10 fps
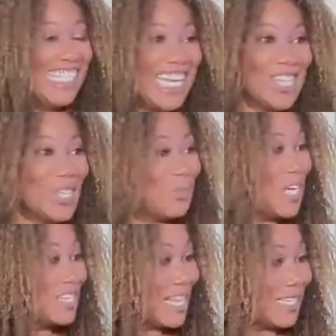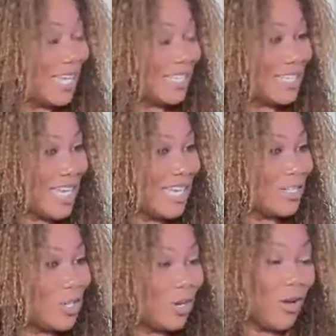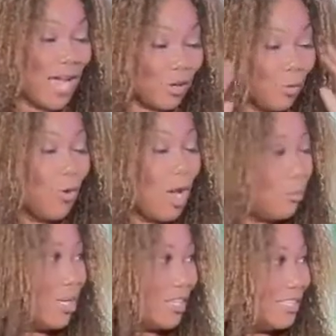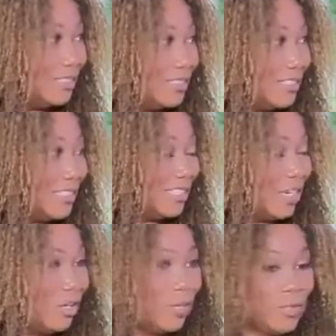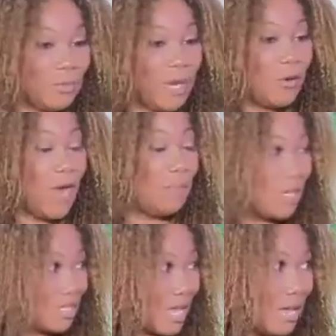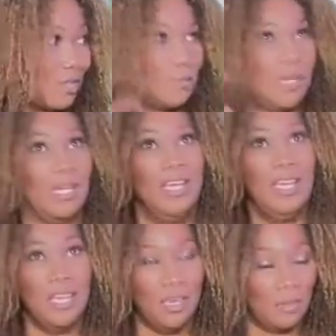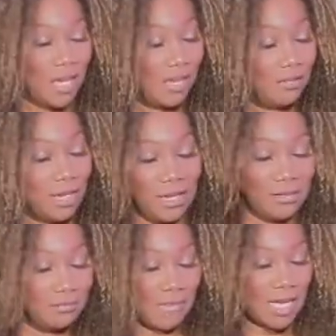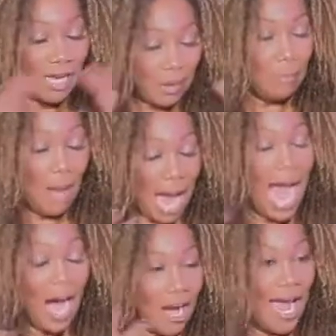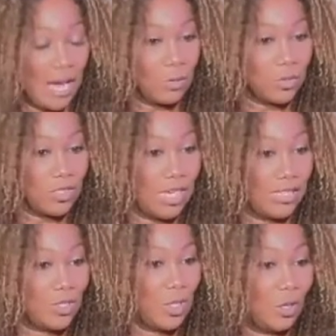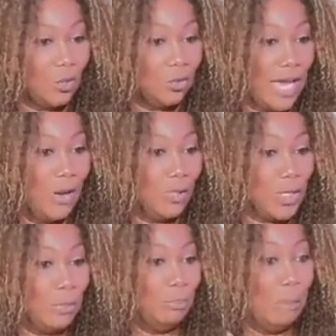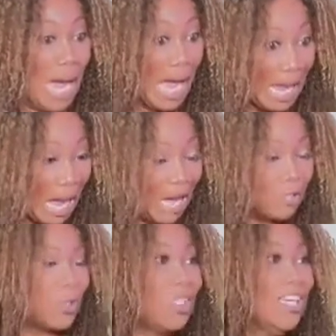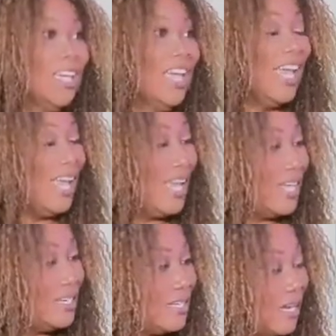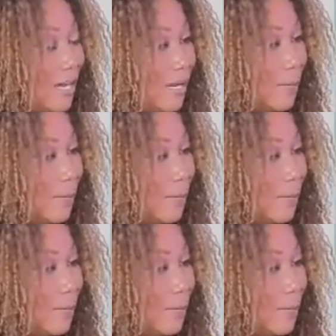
Not just because I like the taste. You know, I grew up with it. You know, it was in my grandma's house. Our house, and so now it's in my house. And